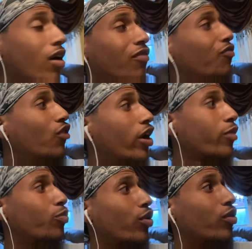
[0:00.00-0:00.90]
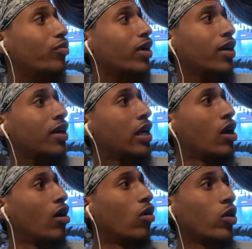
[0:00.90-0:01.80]
Ugh, fuck, bro.
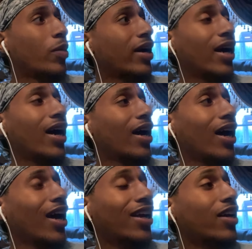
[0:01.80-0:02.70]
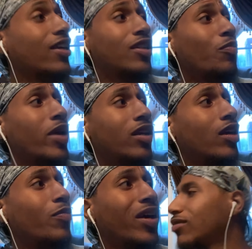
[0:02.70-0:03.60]
Hold up, I, I, I gotta get the
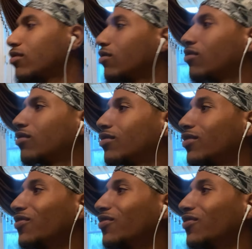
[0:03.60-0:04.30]
med kit, man. Damn.